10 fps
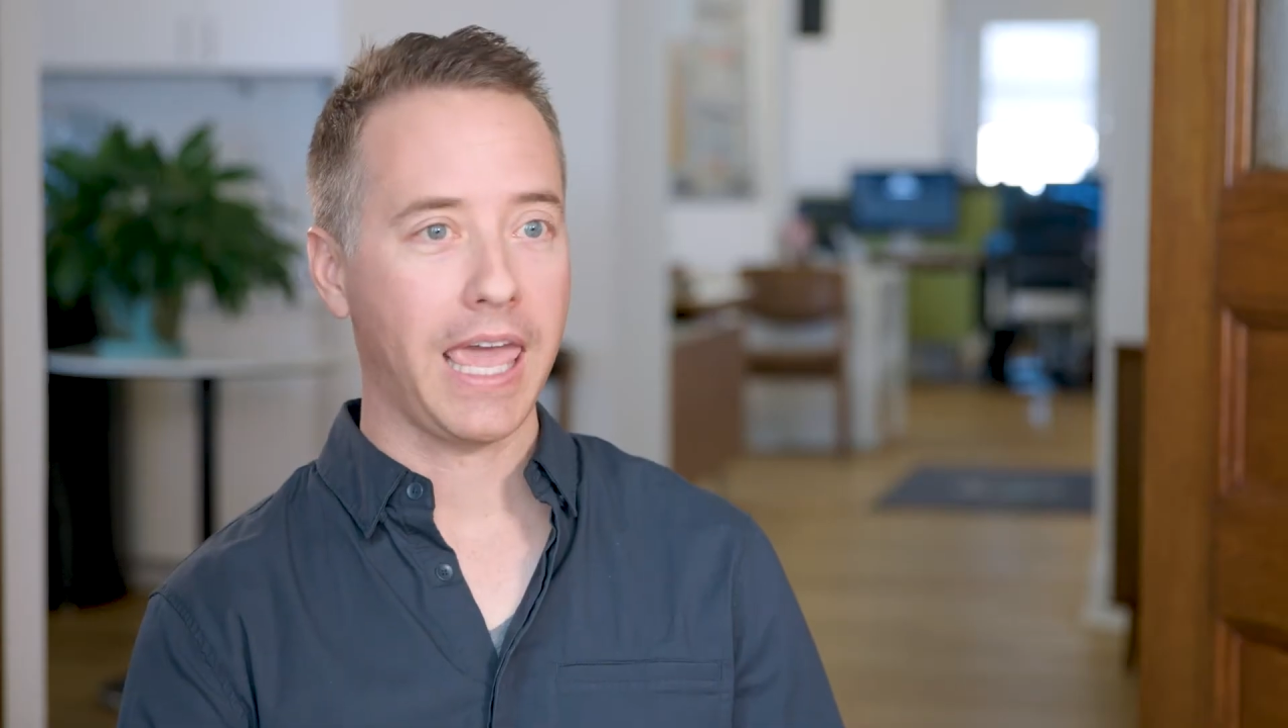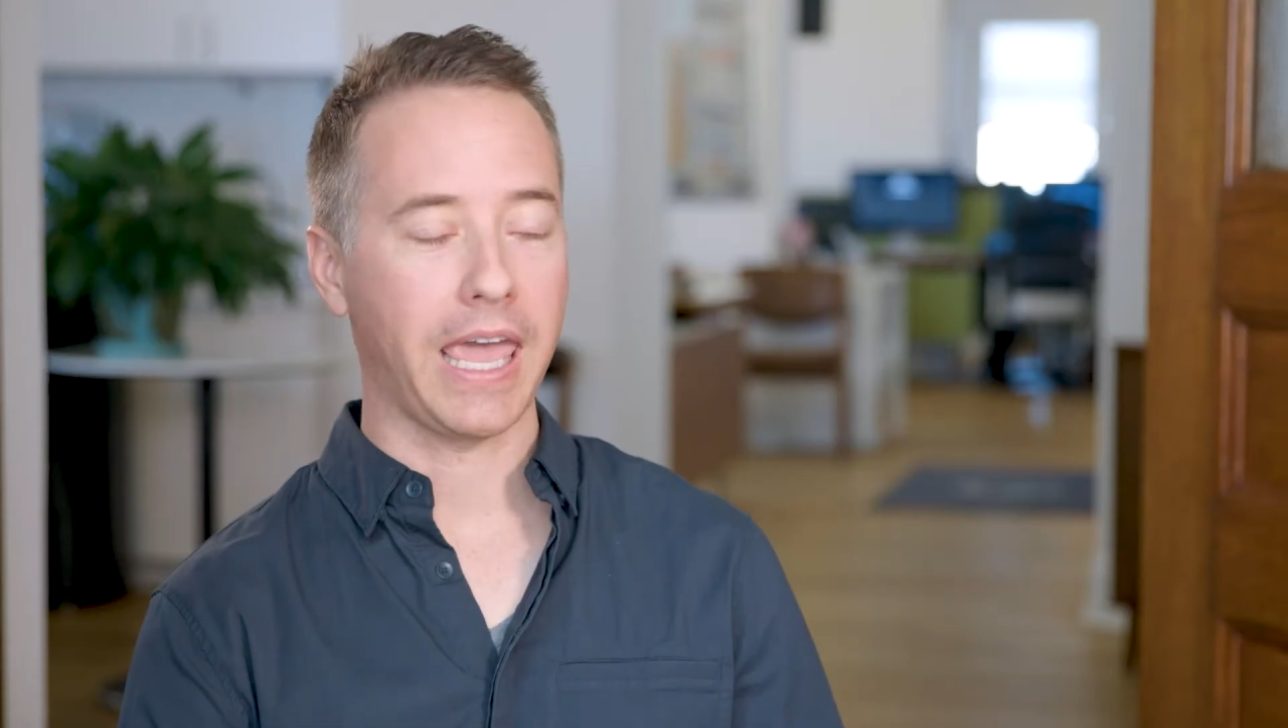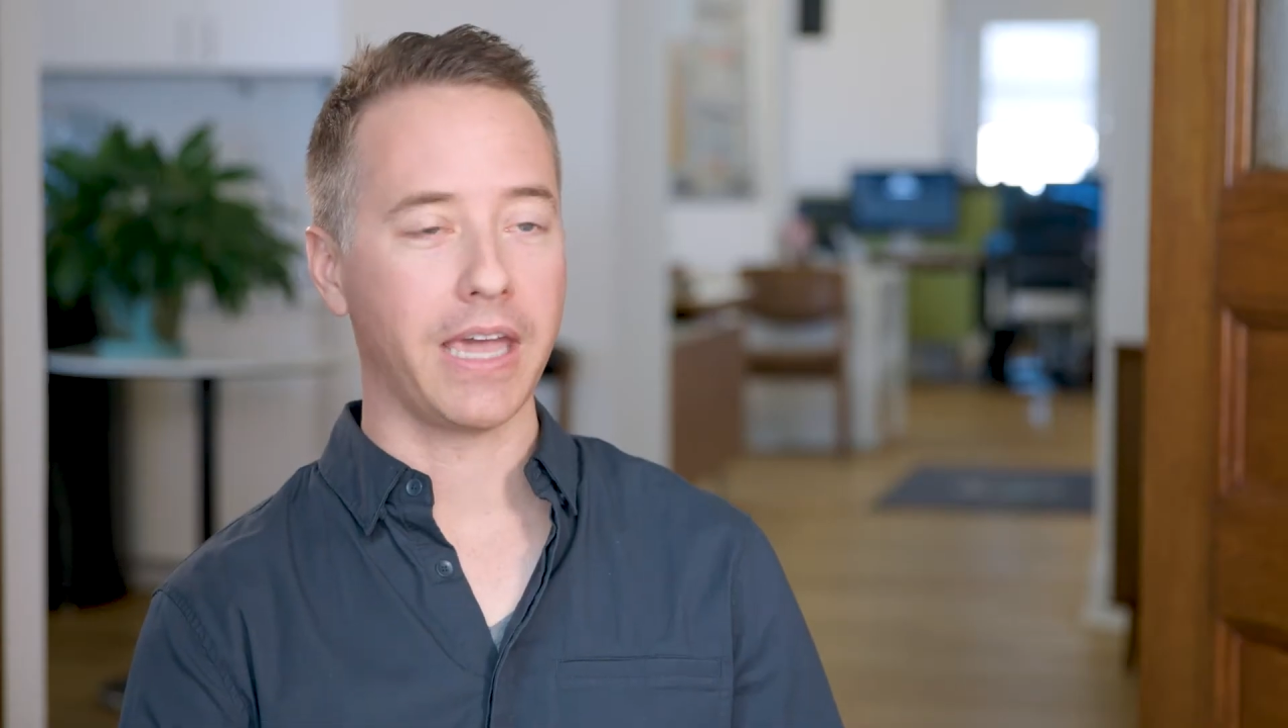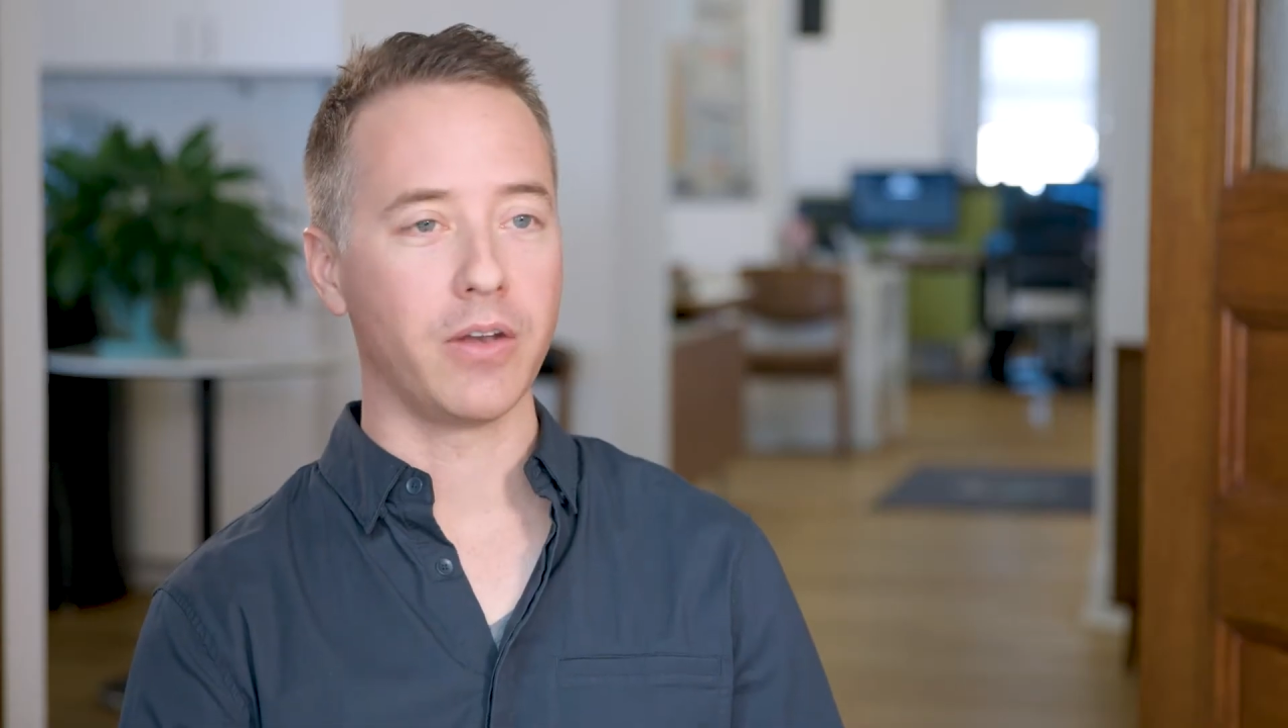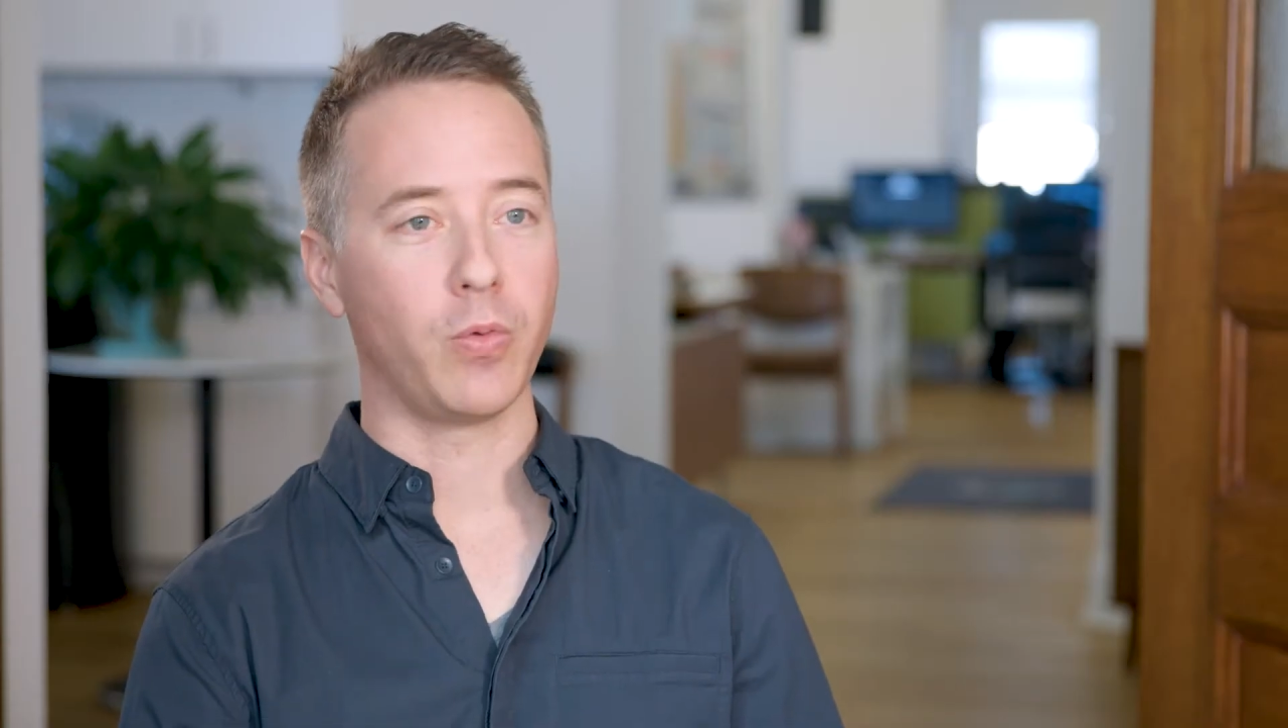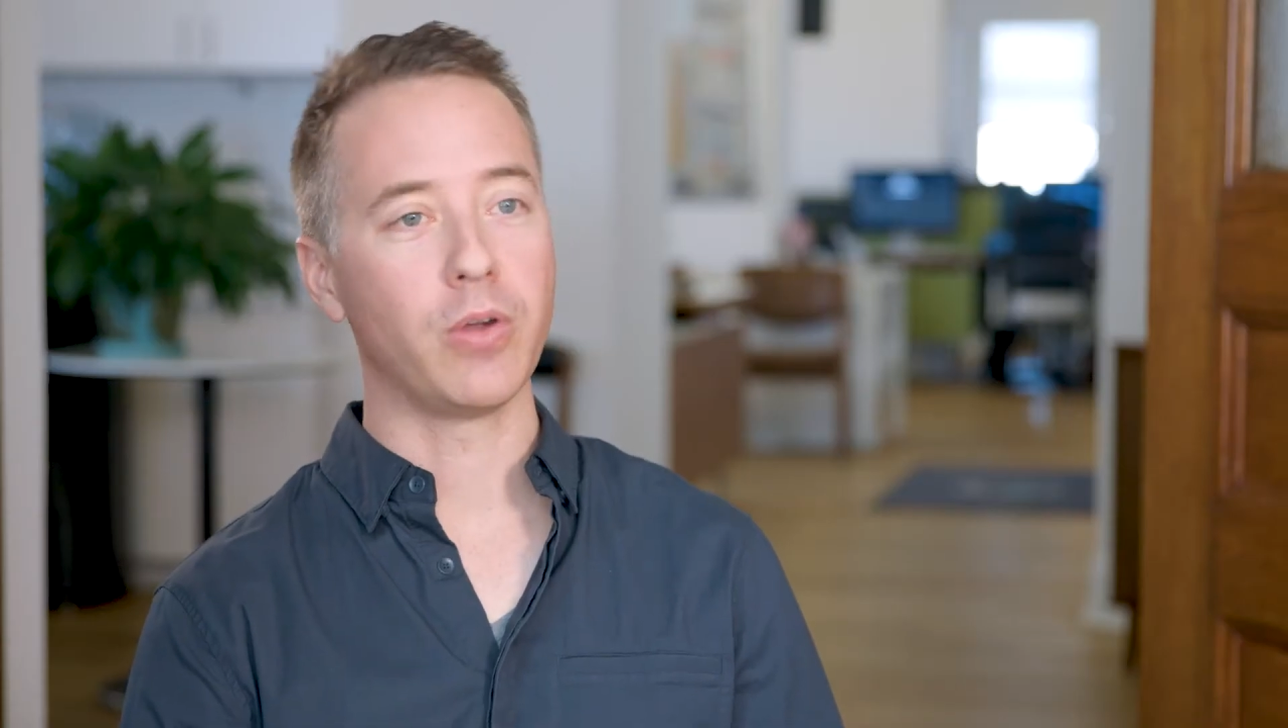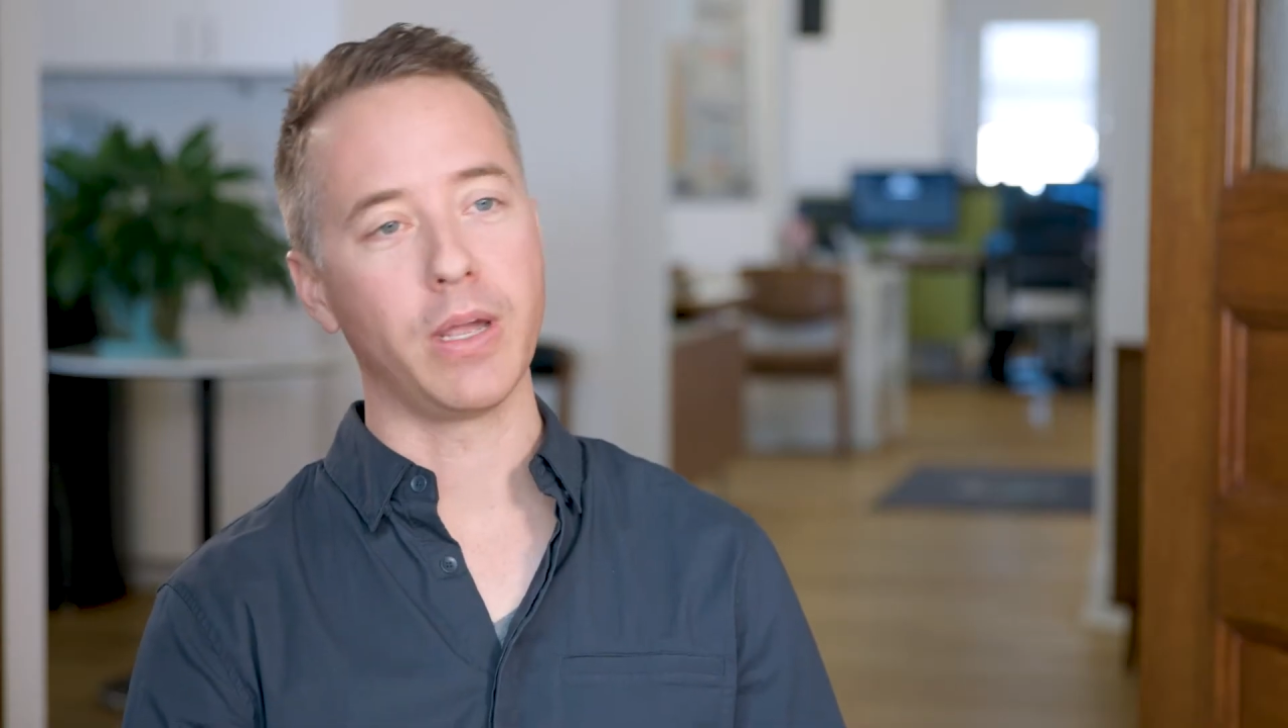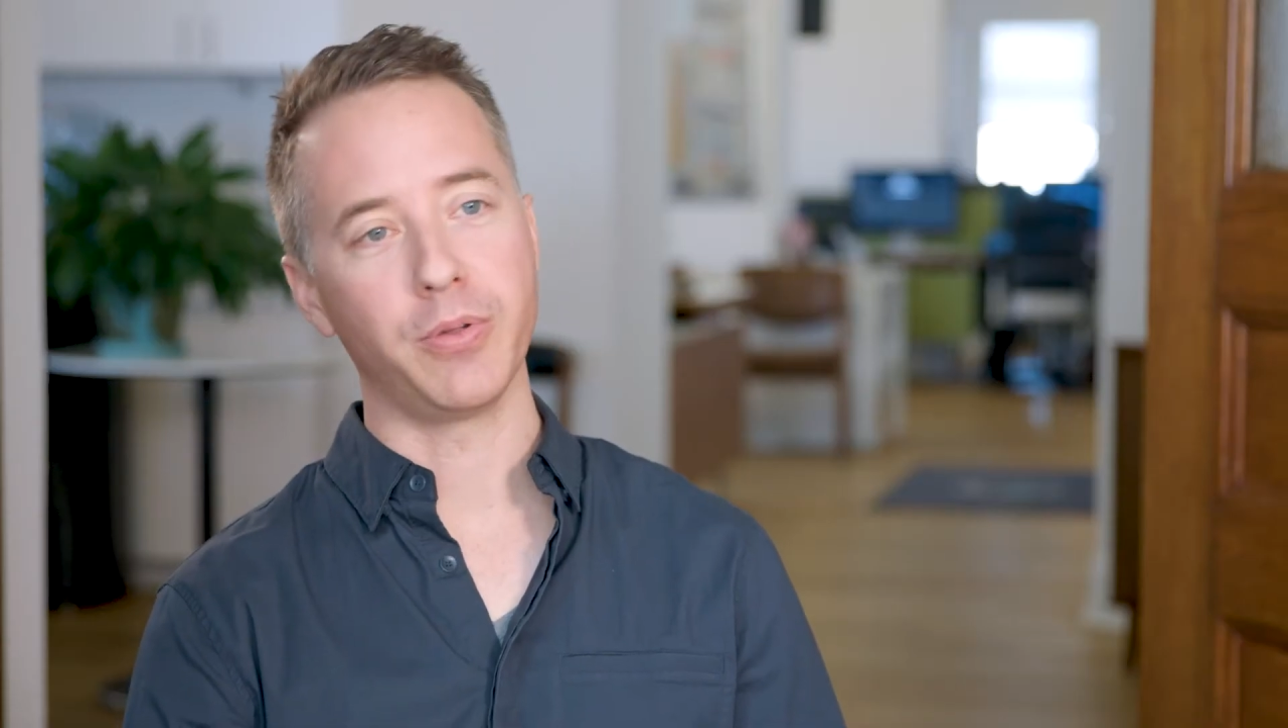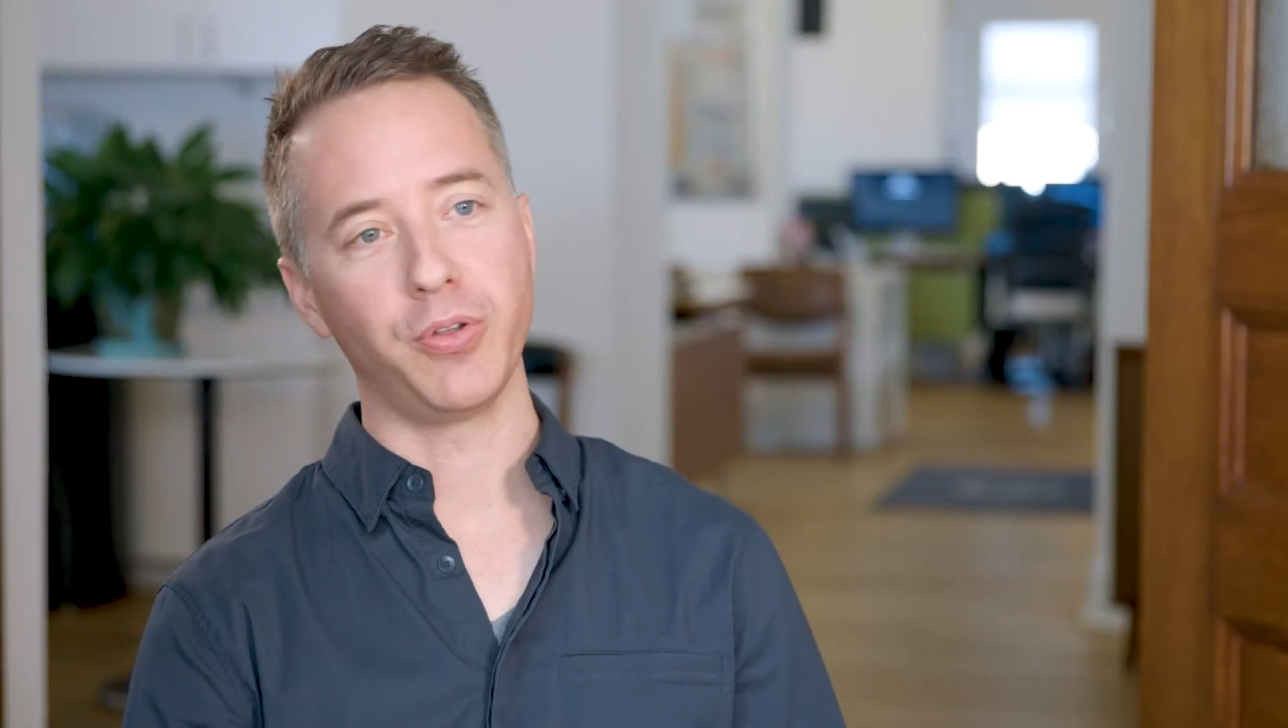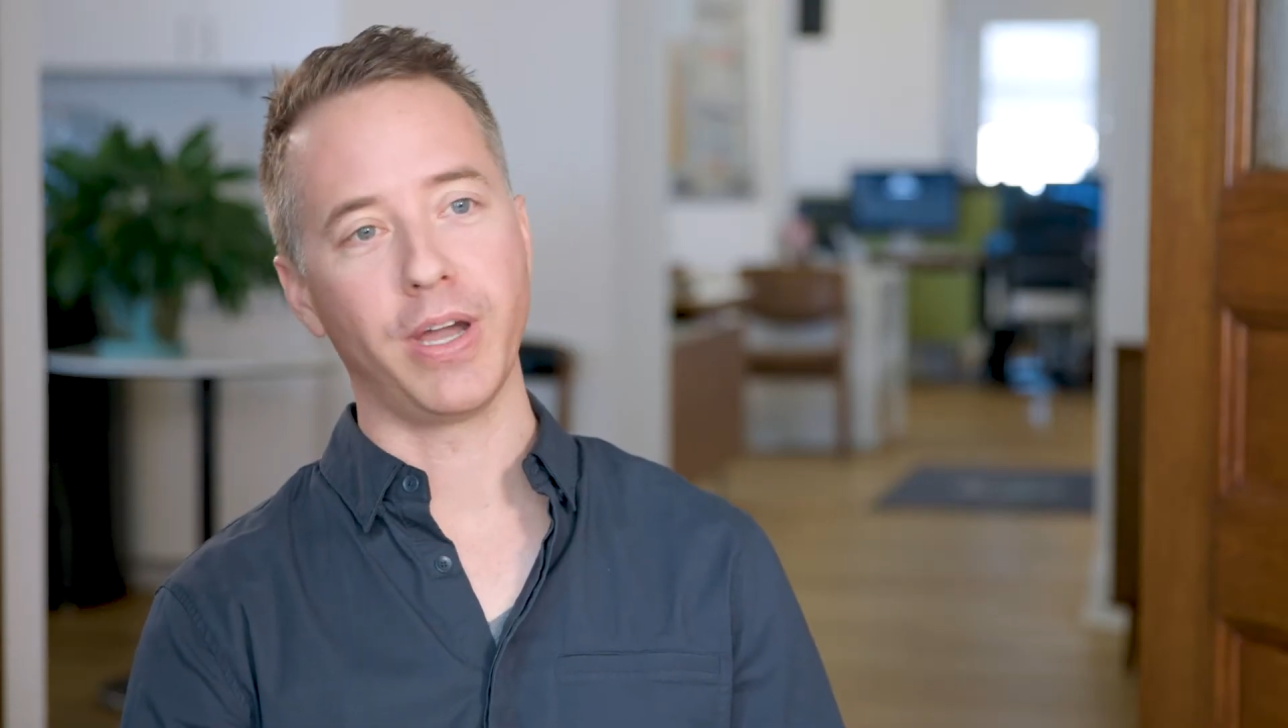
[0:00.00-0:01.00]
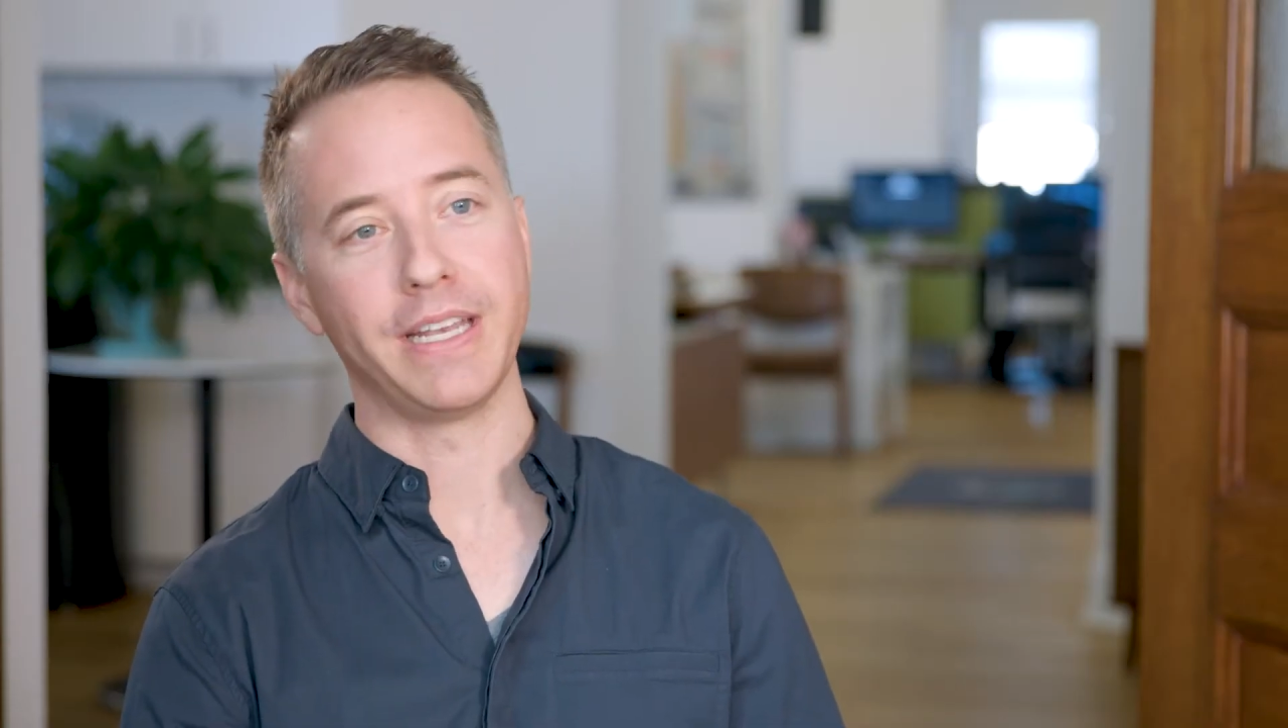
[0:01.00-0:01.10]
And we were able to